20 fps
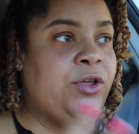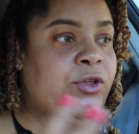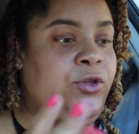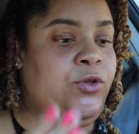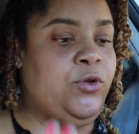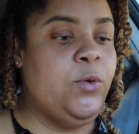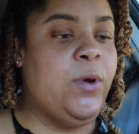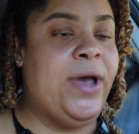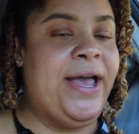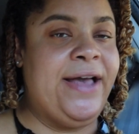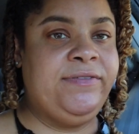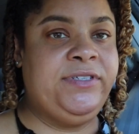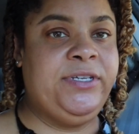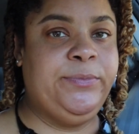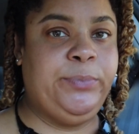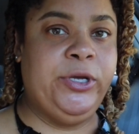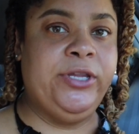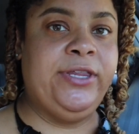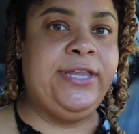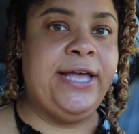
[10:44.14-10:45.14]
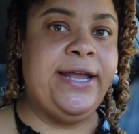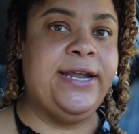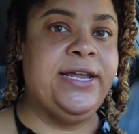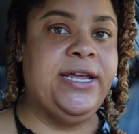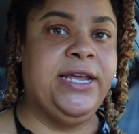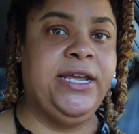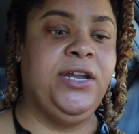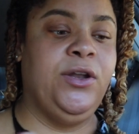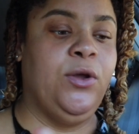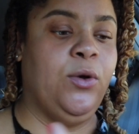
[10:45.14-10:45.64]
you have to put that
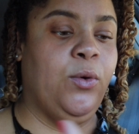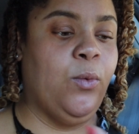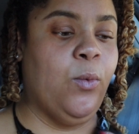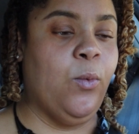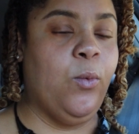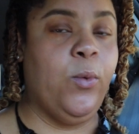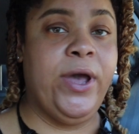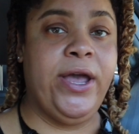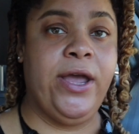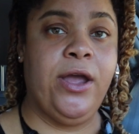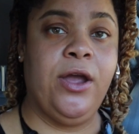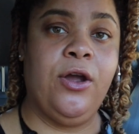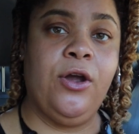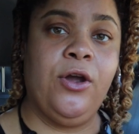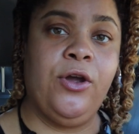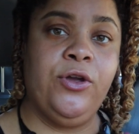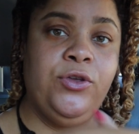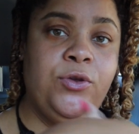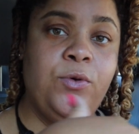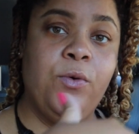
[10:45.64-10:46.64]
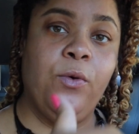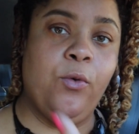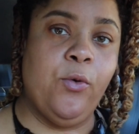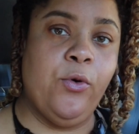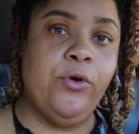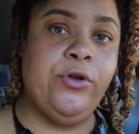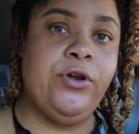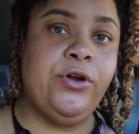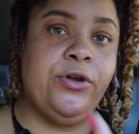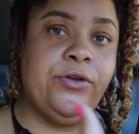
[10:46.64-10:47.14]
in where you
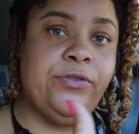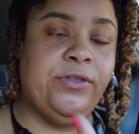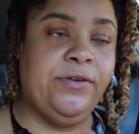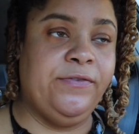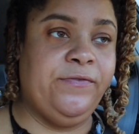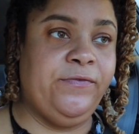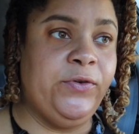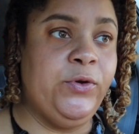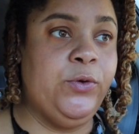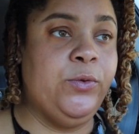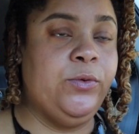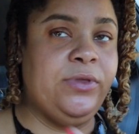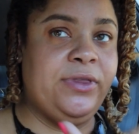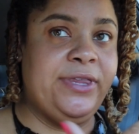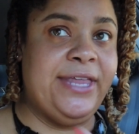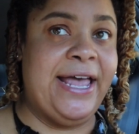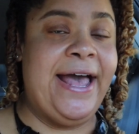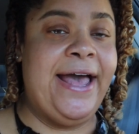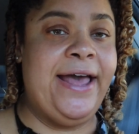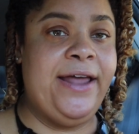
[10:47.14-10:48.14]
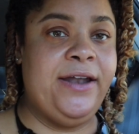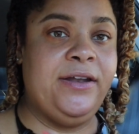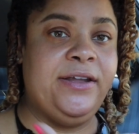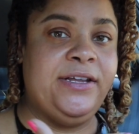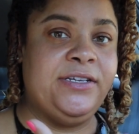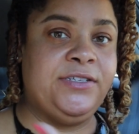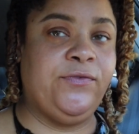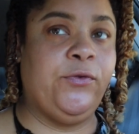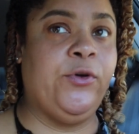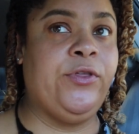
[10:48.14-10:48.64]
order the food. That
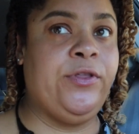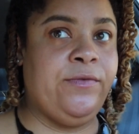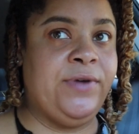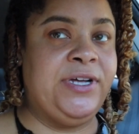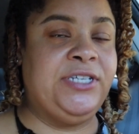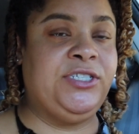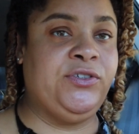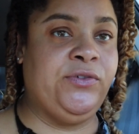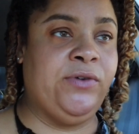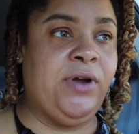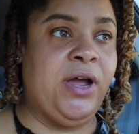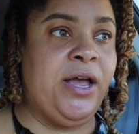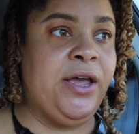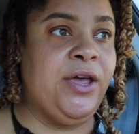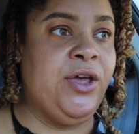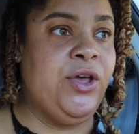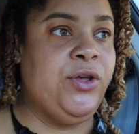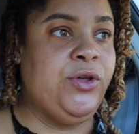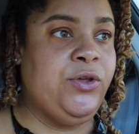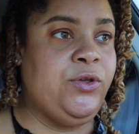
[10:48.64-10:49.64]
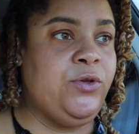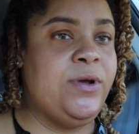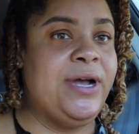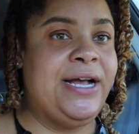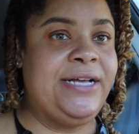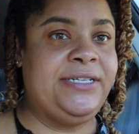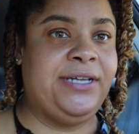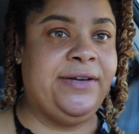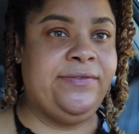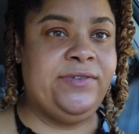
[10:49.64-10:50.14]
is for the restaurant. You
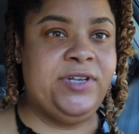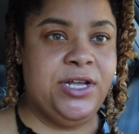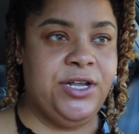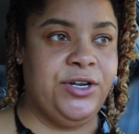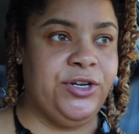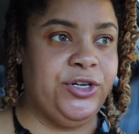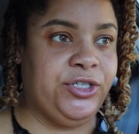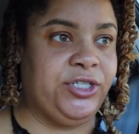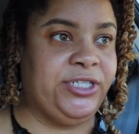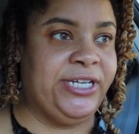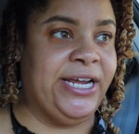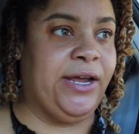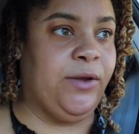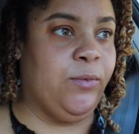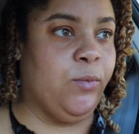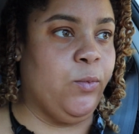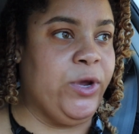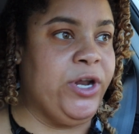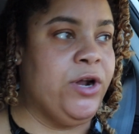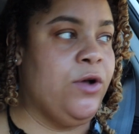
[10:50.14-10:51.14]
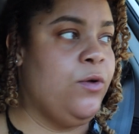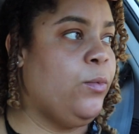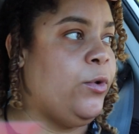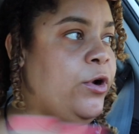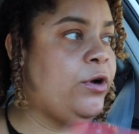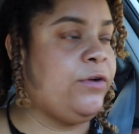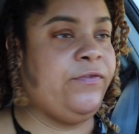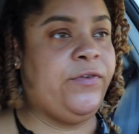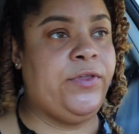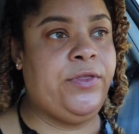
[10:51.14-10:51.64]
guys have to understand, we don't
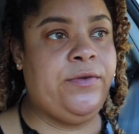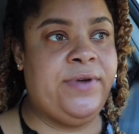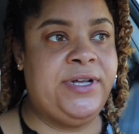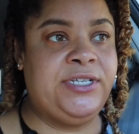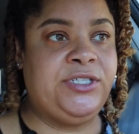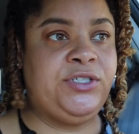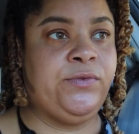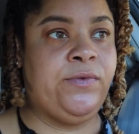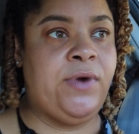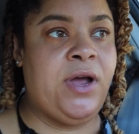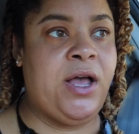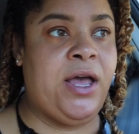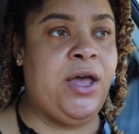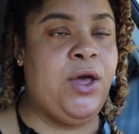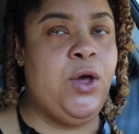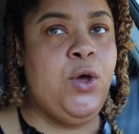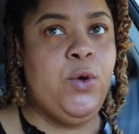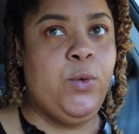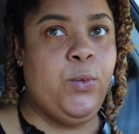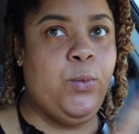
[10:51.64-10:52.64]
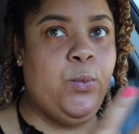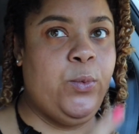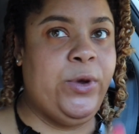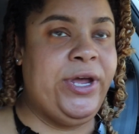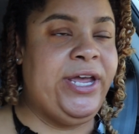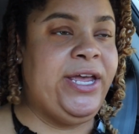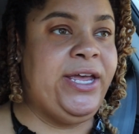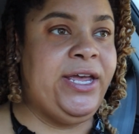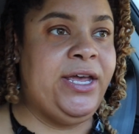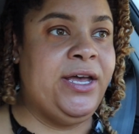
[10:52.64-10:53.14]
work for the restaurant.
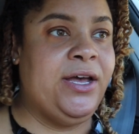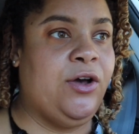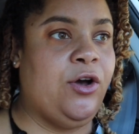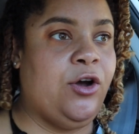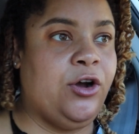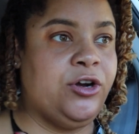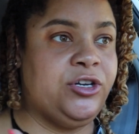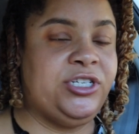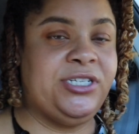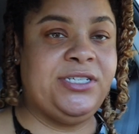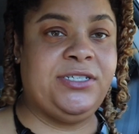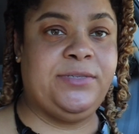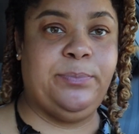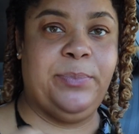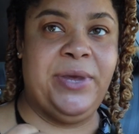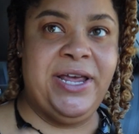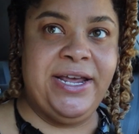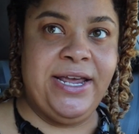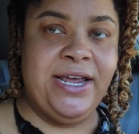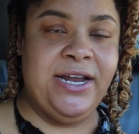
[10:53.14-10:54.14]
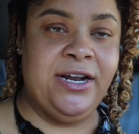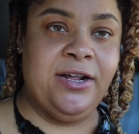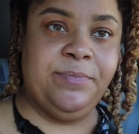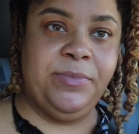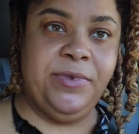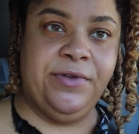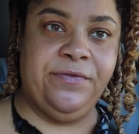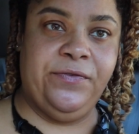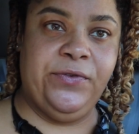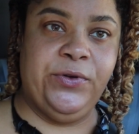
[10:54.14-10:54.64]
We are just picking up
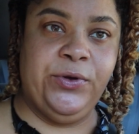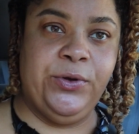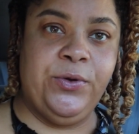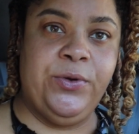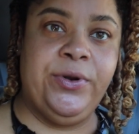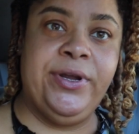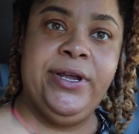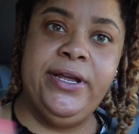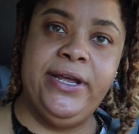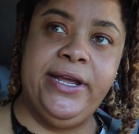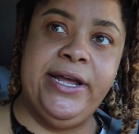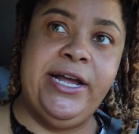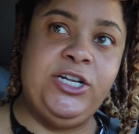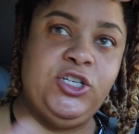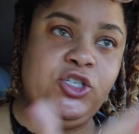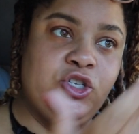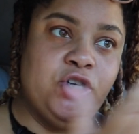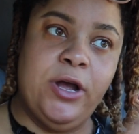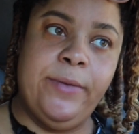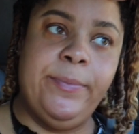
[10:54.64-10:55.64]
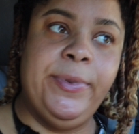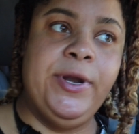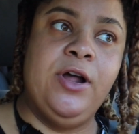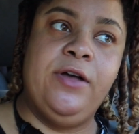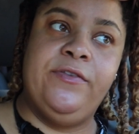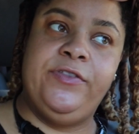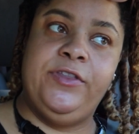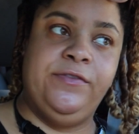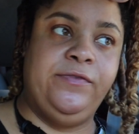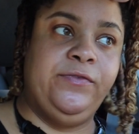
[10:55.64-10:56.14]
the food and dropping
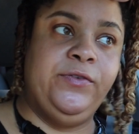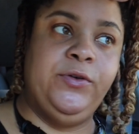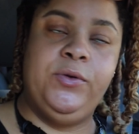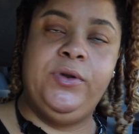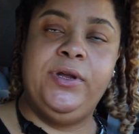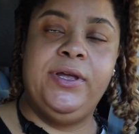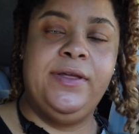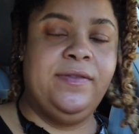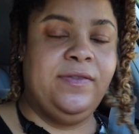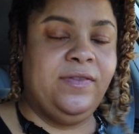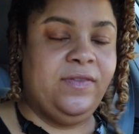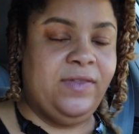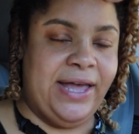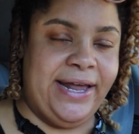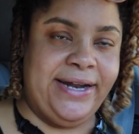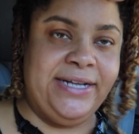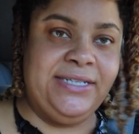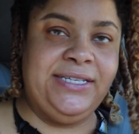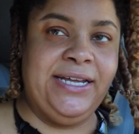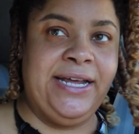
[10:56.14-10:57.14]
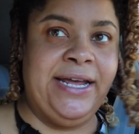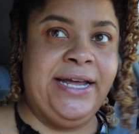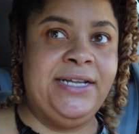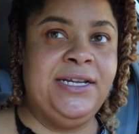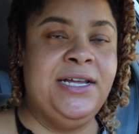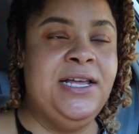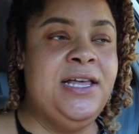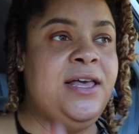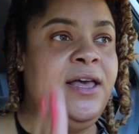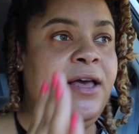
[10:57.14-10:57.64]
off the food. That is it.
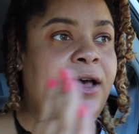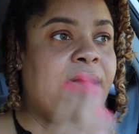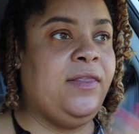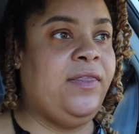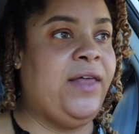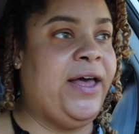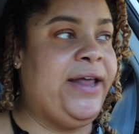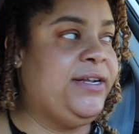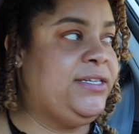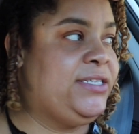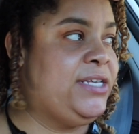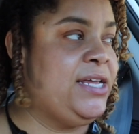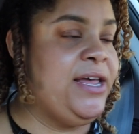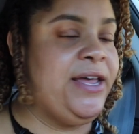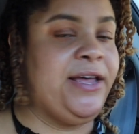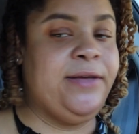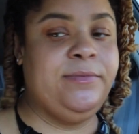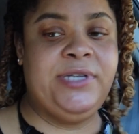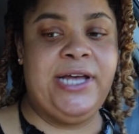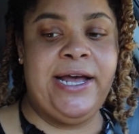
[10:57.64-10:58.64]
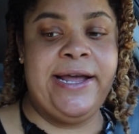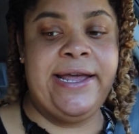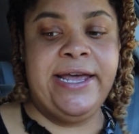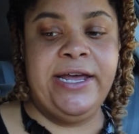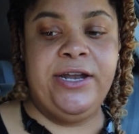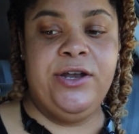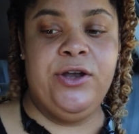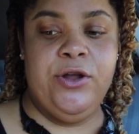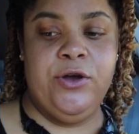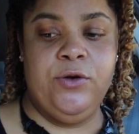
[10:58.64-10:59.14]
A lot of times I
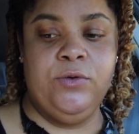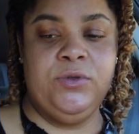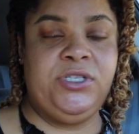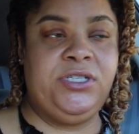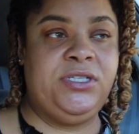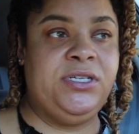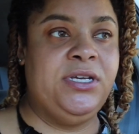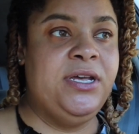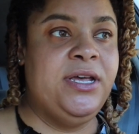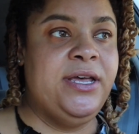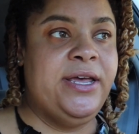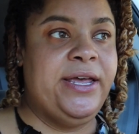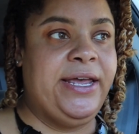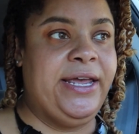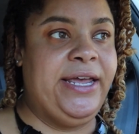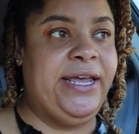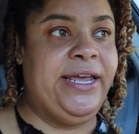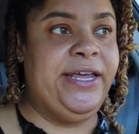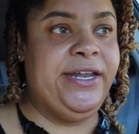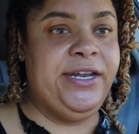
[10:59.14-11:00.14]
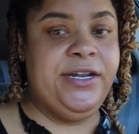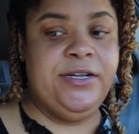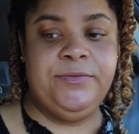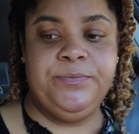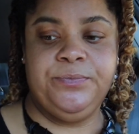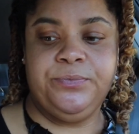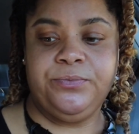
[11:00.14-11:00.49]
get notes in